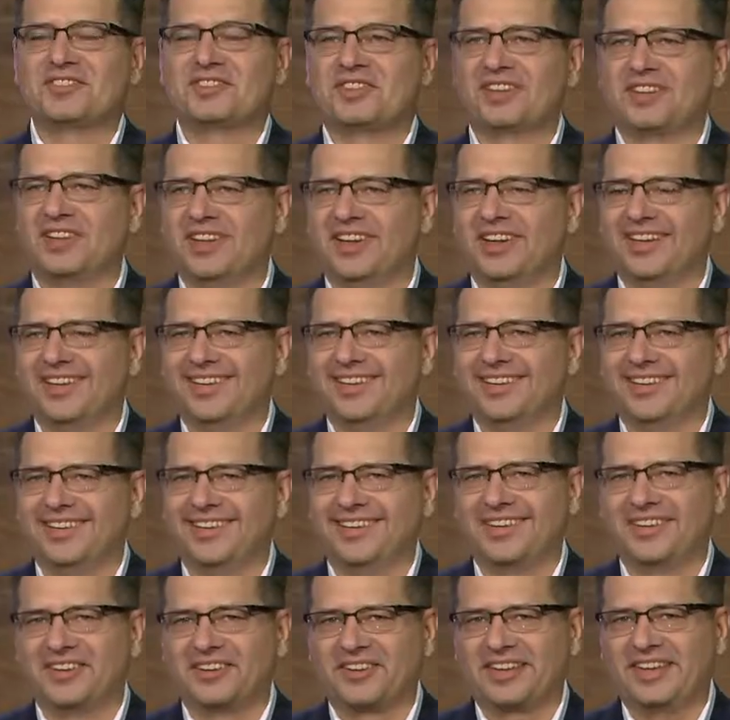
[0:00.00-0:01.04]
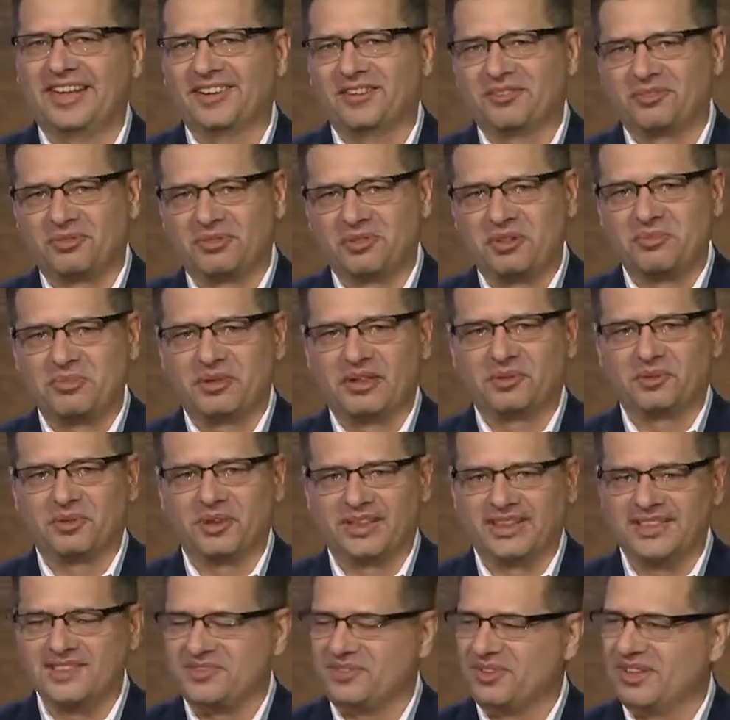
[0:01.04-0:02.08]
good. You know, California being
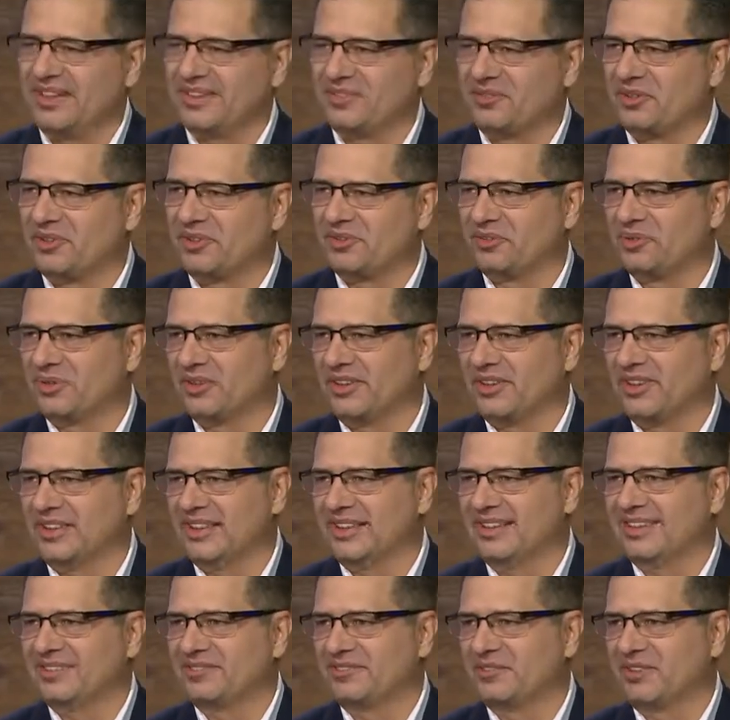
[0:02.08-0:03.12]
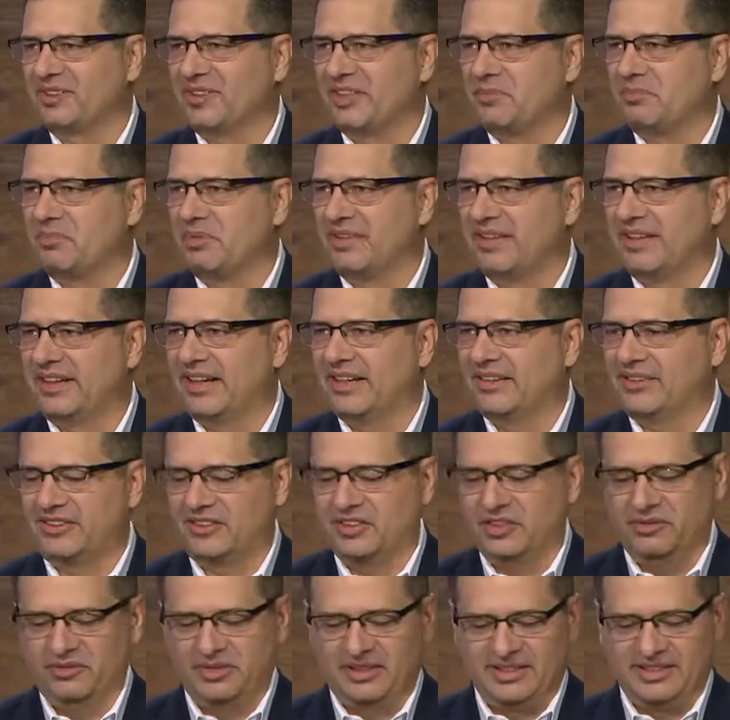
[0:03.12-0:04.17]
what it is, right? We're up and down.
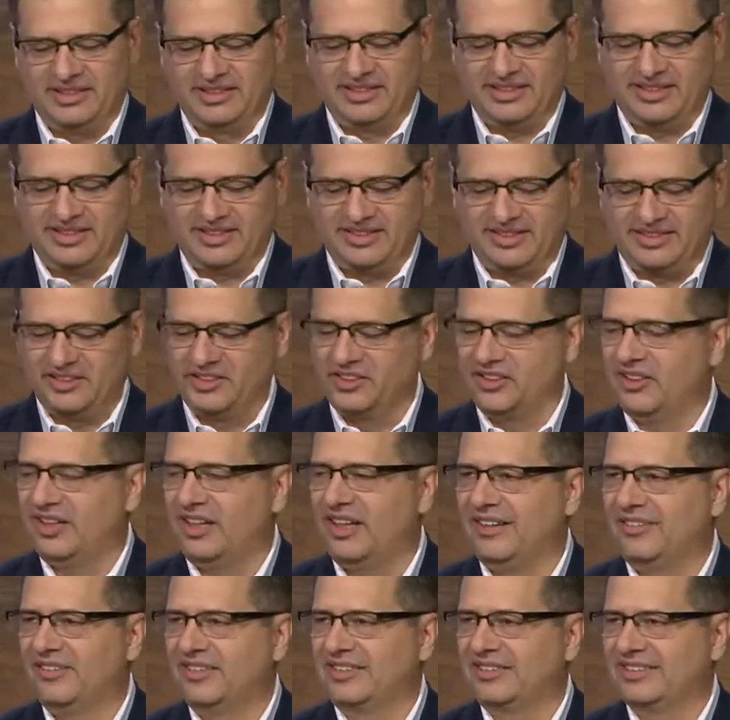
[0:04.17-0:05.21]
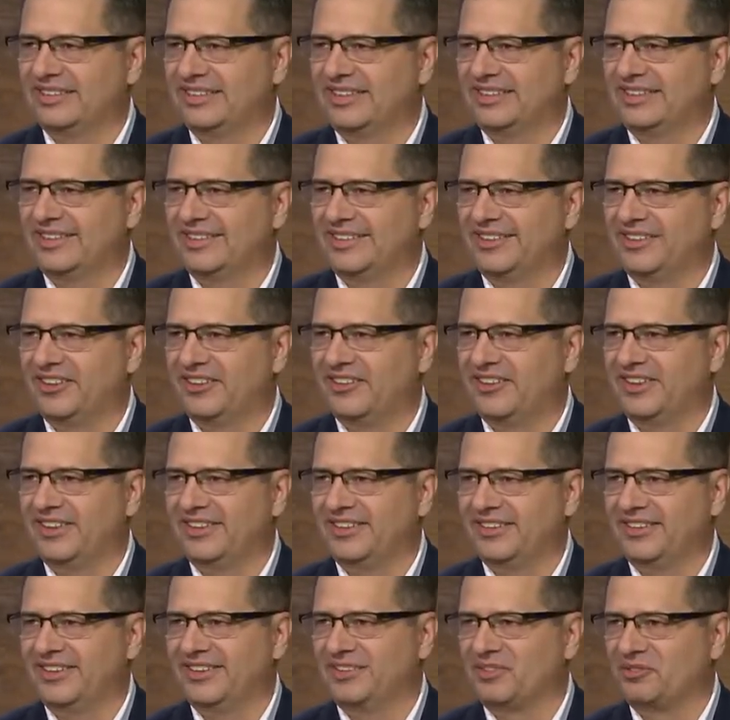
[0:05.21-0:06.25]
COVID is still obviously, you know,
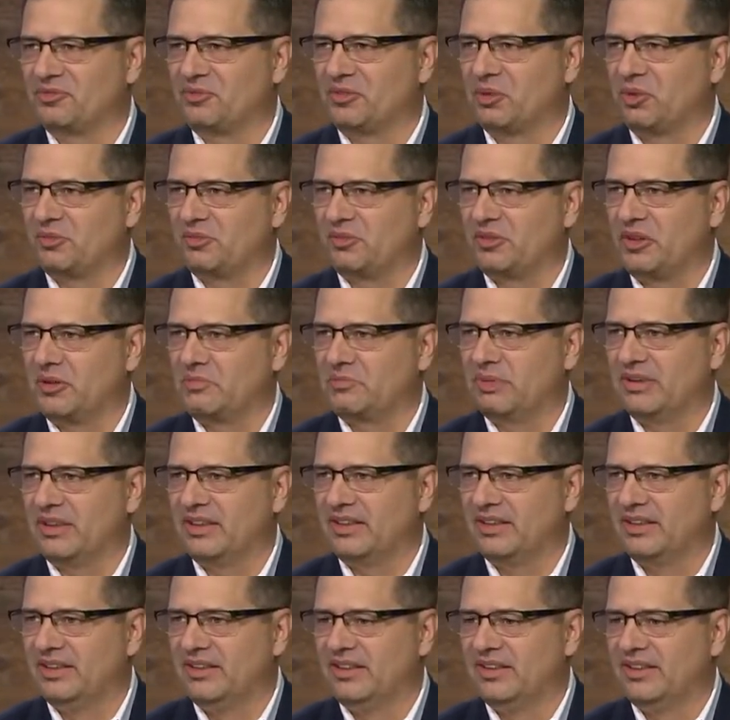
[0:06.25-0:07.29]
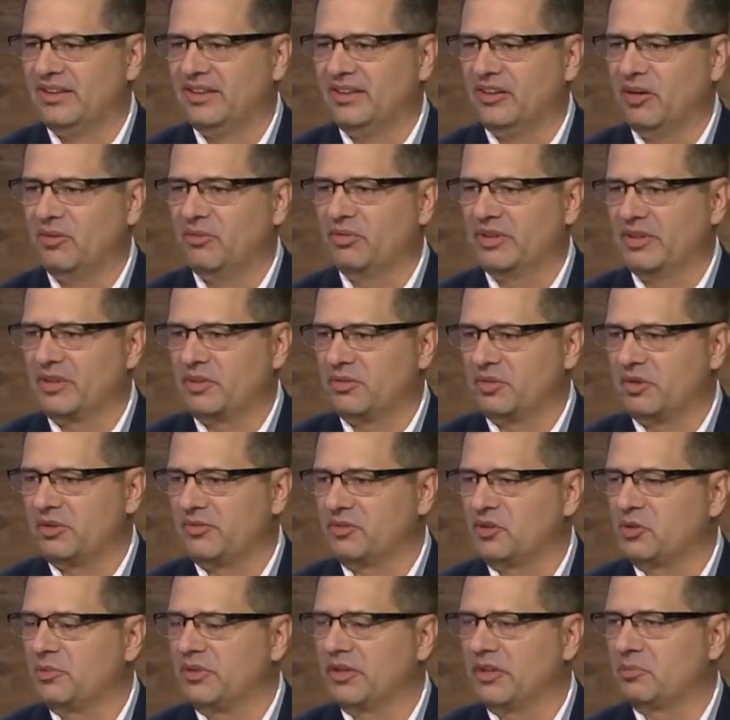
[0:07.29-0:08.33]
in the forefront, but hopefully in the
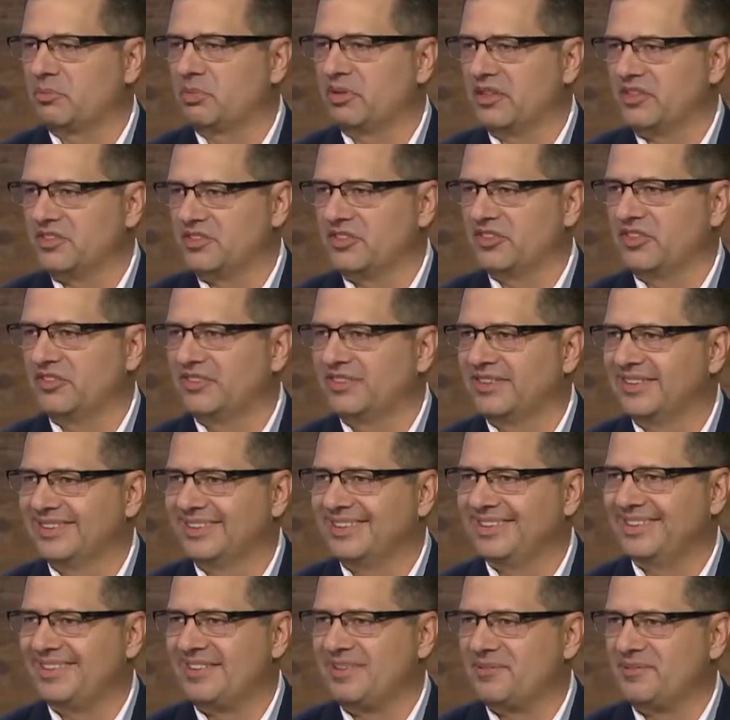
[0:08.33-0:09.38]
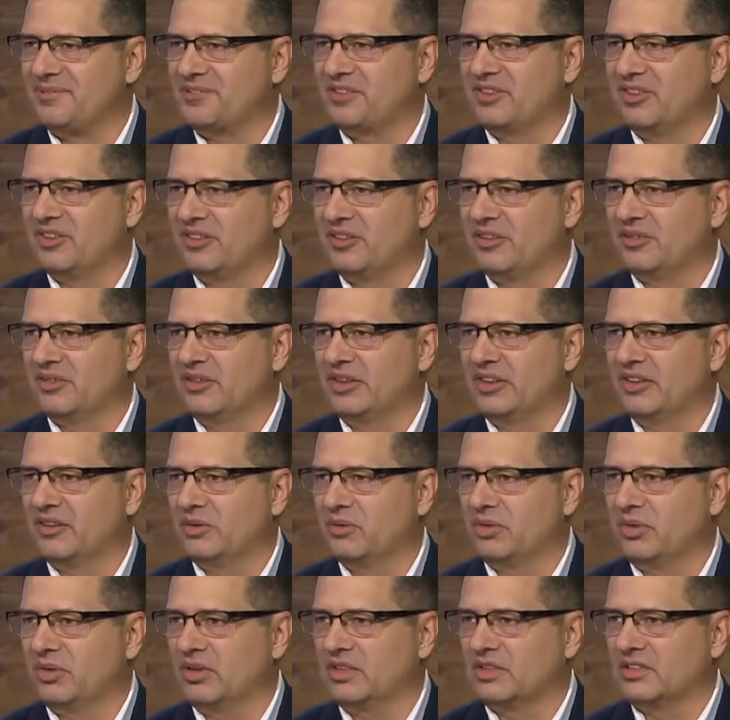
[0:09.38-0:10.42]
rearview mirror pretty soon. So, you
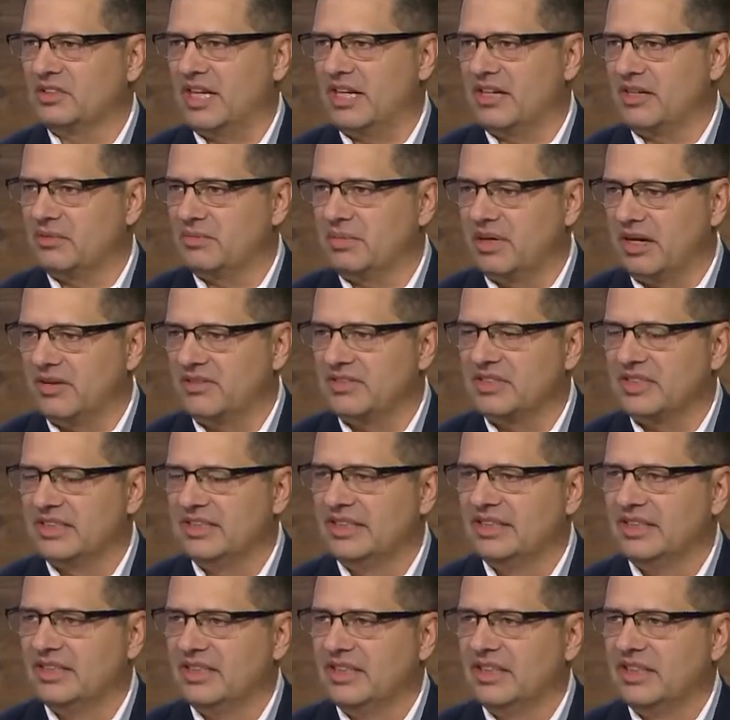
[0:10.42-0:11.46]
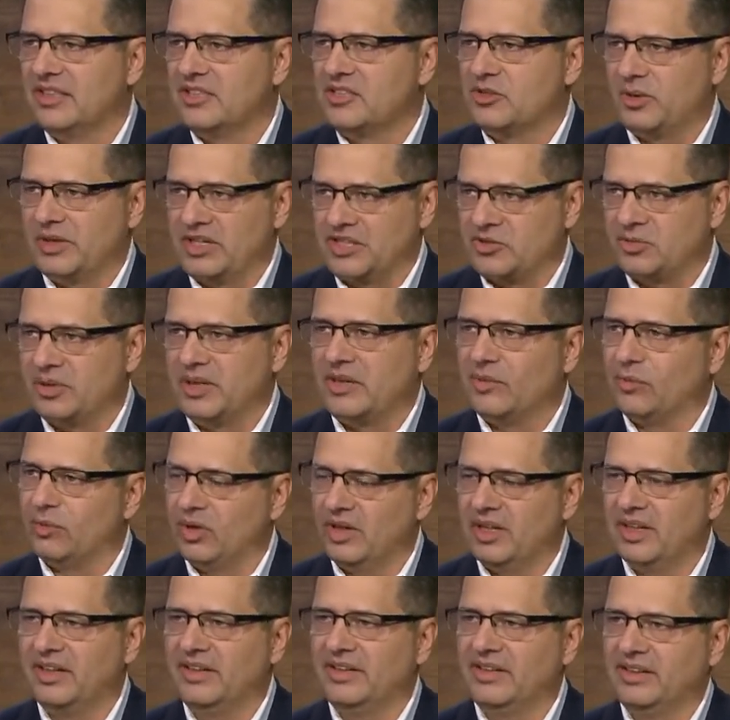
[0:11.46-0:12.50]
know, we're excited about
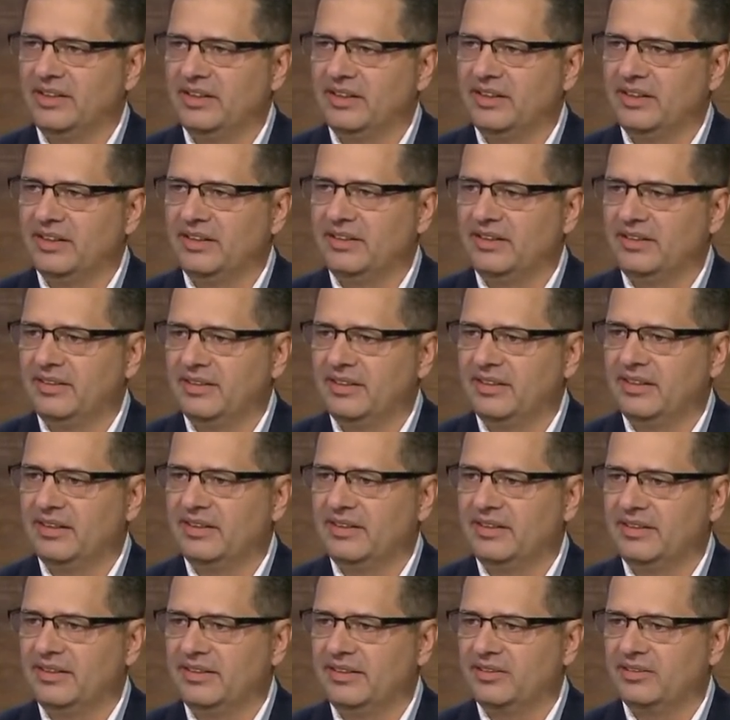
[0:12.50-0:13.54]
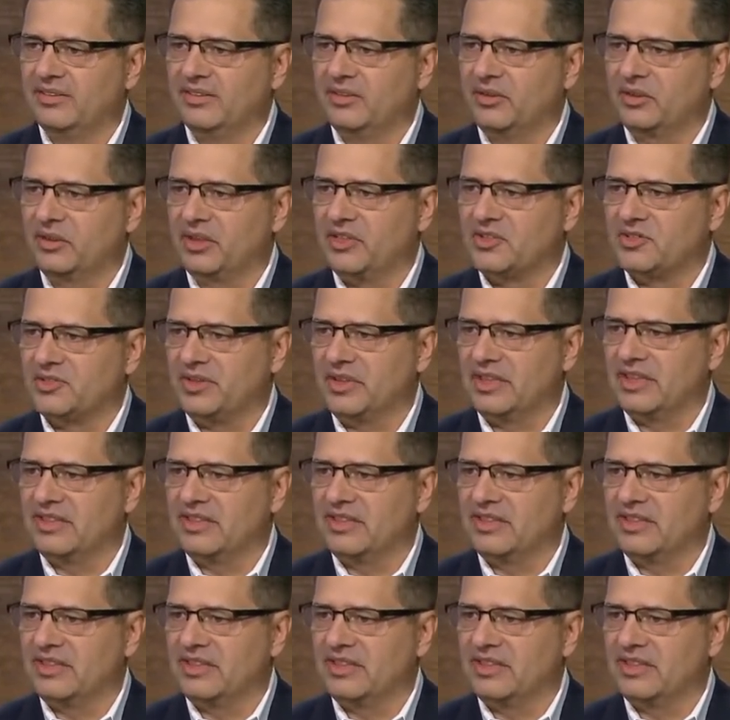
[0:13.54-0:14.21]
2021 and you know, the whole country